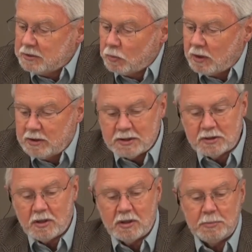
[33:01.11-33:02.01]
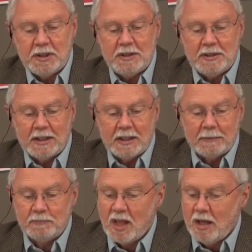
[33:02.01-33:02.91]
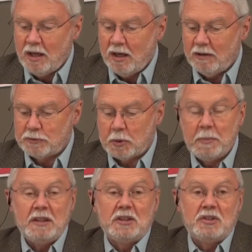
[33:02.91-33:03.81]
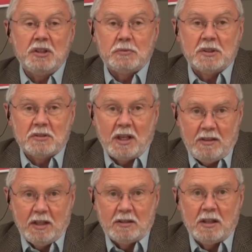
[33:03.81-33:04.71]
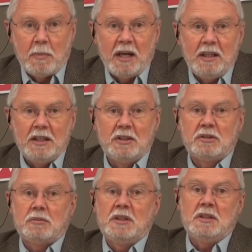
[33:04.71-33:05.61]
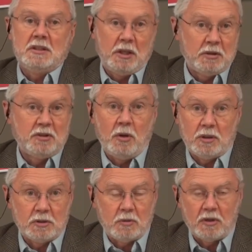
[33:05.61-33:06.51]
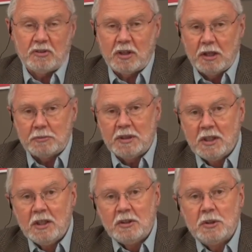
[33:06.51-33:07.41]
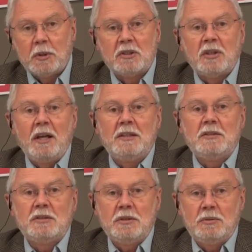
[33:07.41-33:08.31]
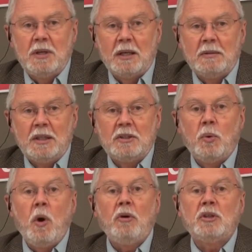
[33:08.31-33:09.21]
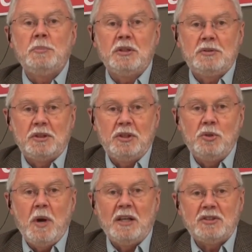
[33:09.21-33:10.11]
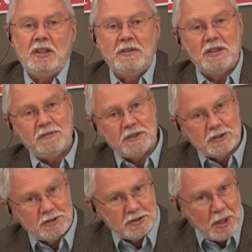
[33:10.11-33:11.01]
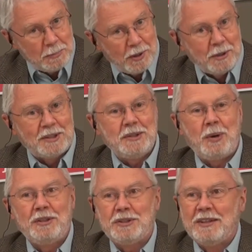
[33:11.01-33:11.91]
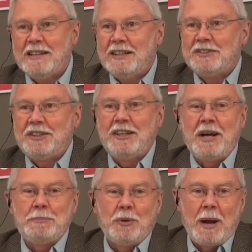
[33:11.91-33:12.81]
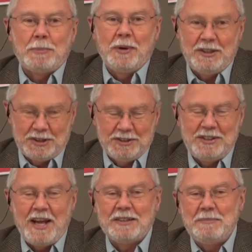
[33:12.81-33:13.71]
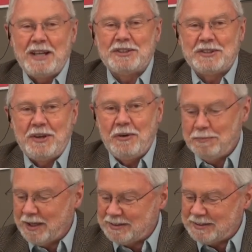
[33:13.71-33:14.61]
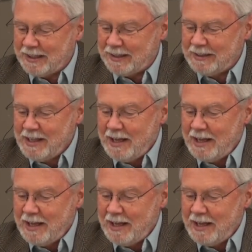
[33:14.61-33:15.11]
and one that's going to be of tremendous interest, I think, to the mining industry in Arizona and across the country. So we're excited to welcome you to the U.S., even if it's temporarily while you're setting up your operations down in Mexico. But